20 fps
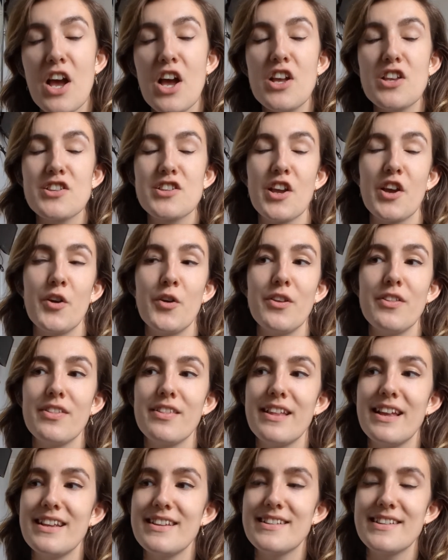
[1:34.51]
So
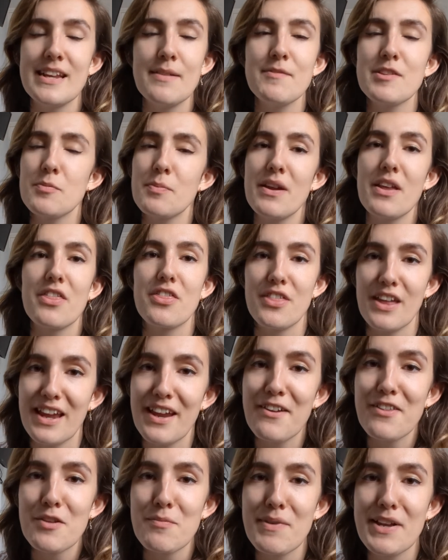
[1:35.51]
it seems to be a thing
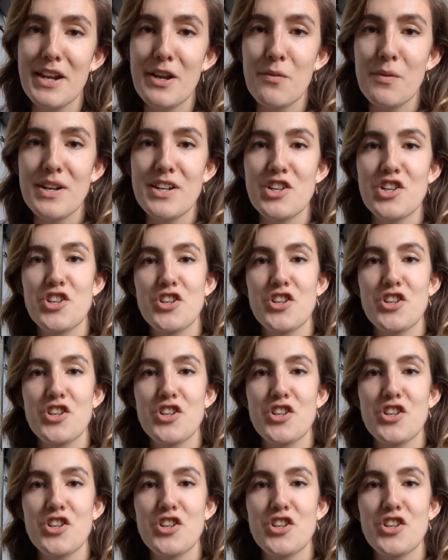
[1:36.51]
at the minute which